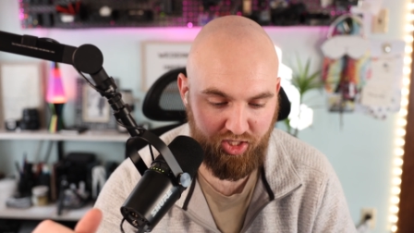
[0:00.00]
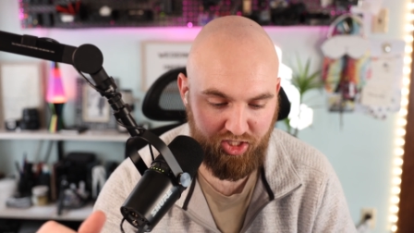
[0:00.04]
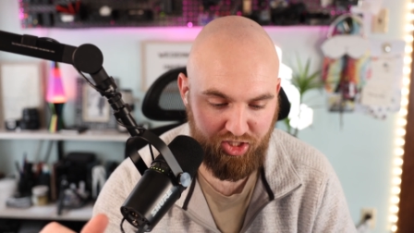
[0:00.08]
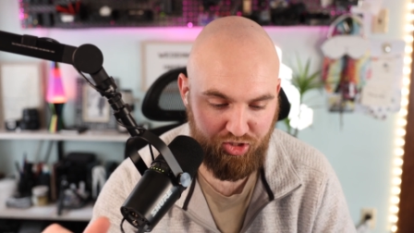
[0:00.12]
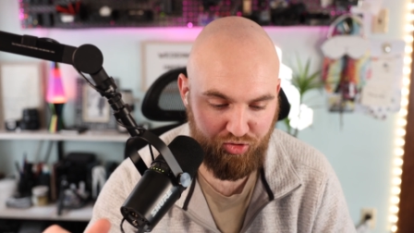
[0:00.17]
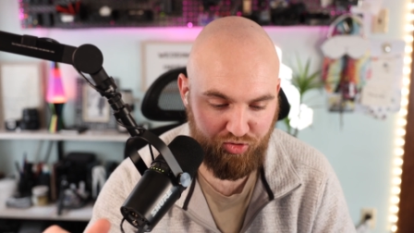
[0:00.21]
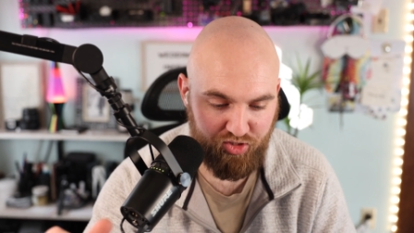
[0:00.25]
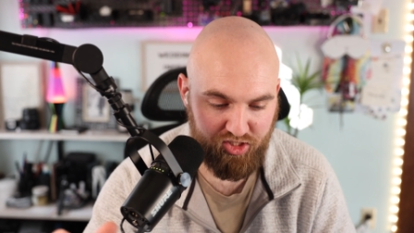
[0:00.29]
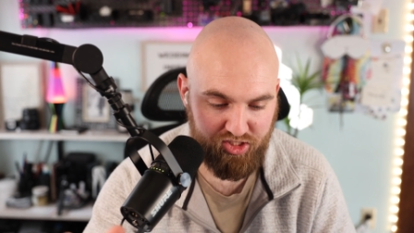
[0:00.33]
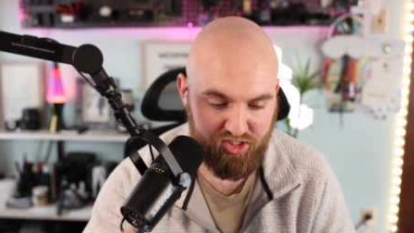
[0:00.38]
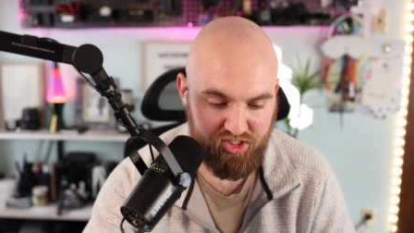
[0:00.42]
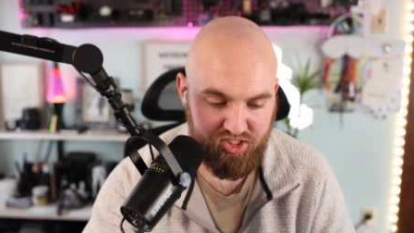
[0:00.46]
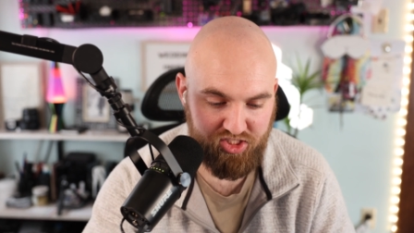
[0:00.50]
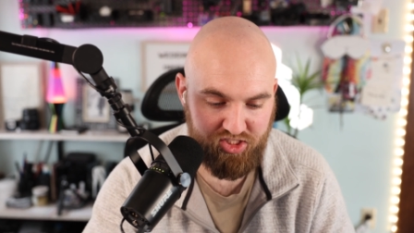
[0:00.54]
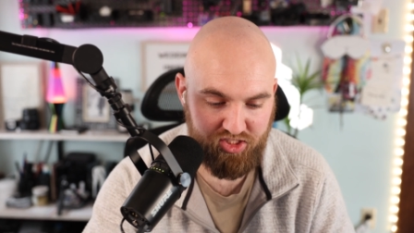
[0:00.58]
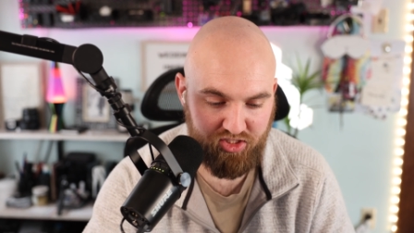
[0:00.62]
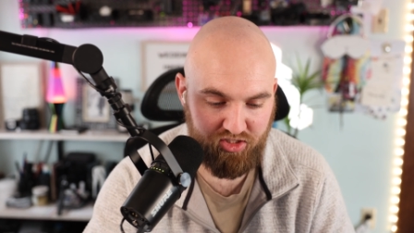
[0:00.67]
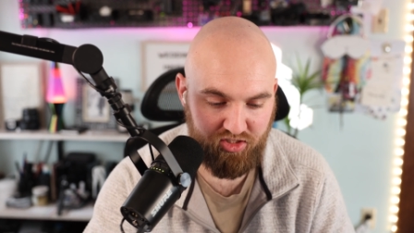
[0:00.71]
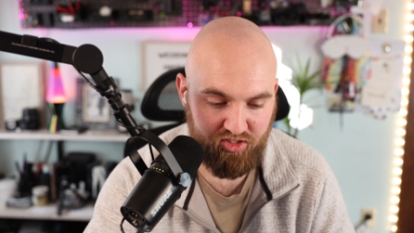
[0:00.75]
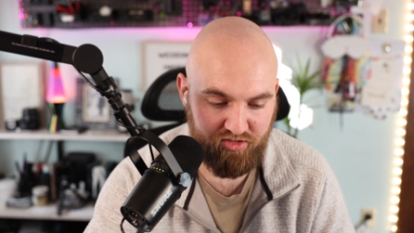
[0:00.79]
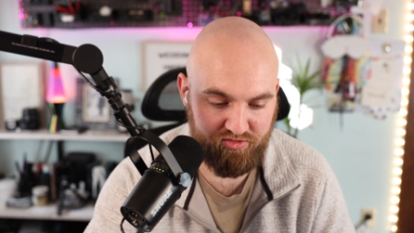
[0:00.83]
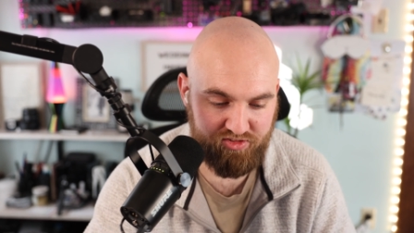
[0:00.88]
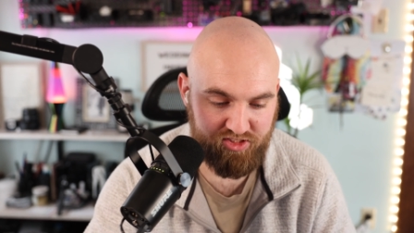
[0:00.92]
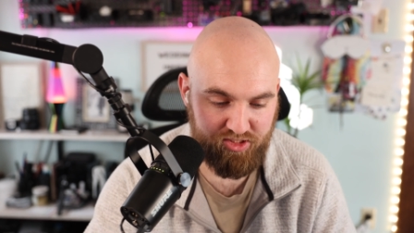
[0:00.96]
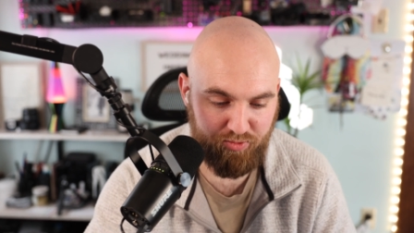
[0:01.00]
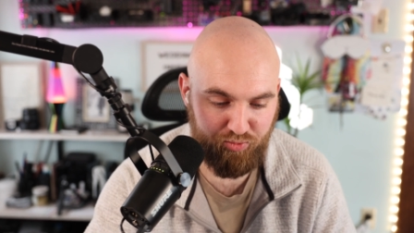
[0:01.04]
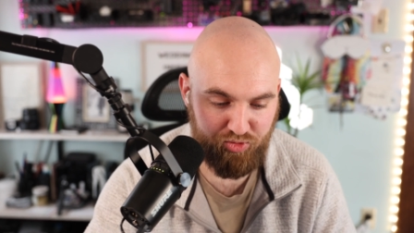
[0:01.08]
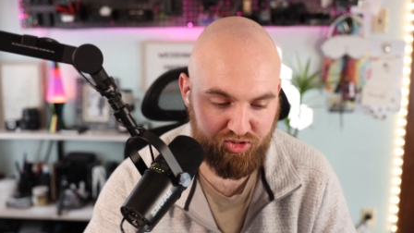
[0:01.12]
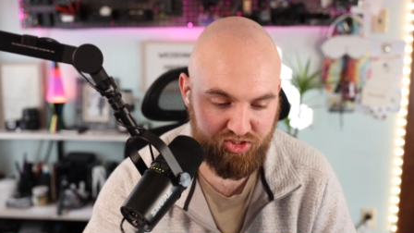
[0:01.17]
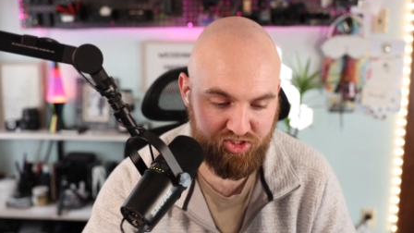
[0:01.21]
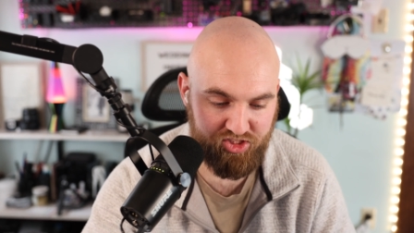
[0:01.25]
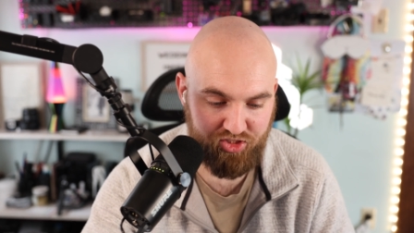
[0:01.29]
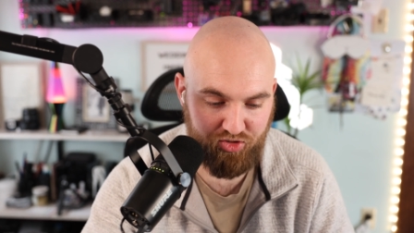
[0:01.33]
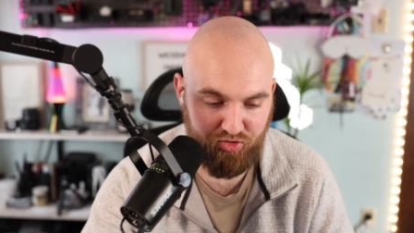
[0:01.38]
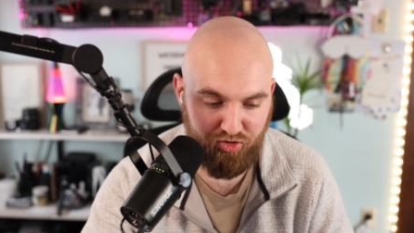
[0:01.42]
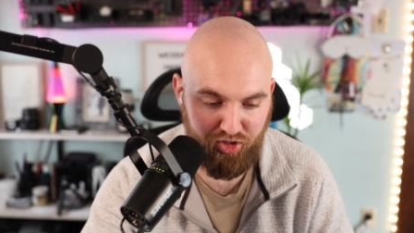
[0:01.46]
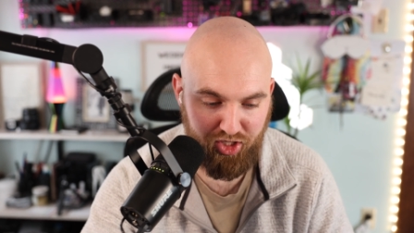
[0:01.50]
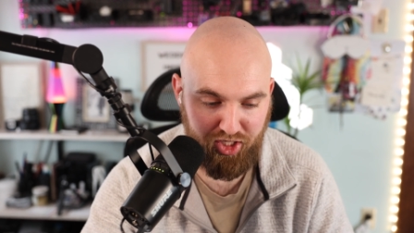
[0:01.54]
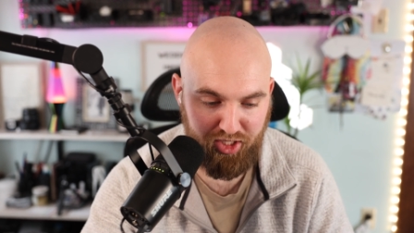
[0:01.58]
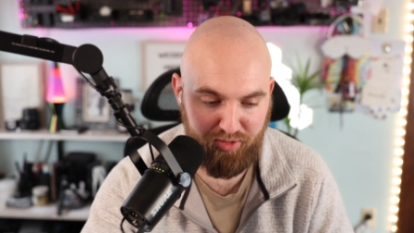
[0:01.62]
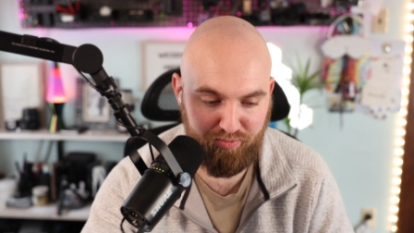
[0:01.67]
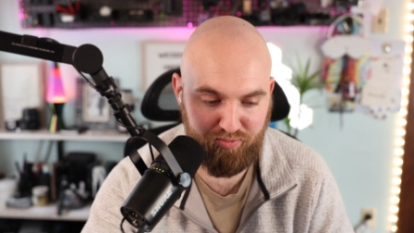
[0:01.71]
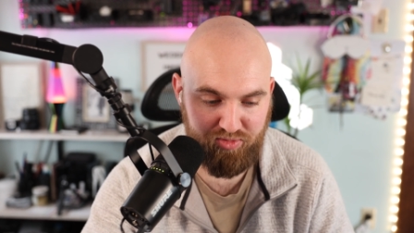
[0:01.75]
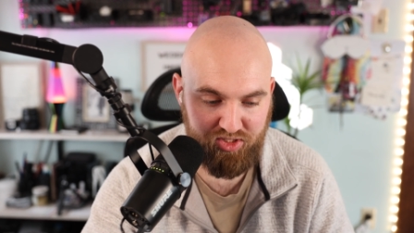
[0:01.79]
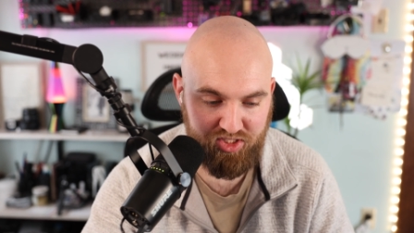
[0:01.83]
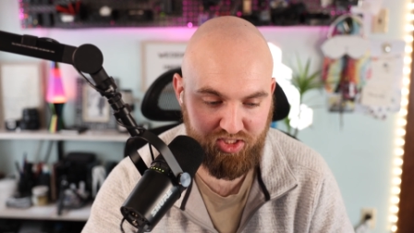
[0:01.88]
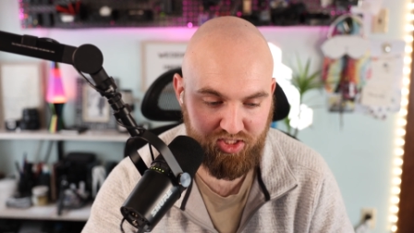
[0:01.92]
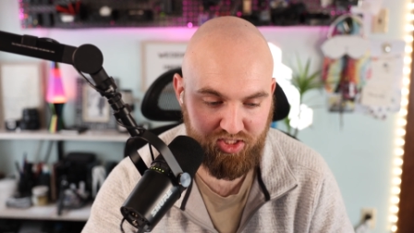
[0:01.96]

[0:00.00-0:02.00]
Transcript: you can still, if someone screams,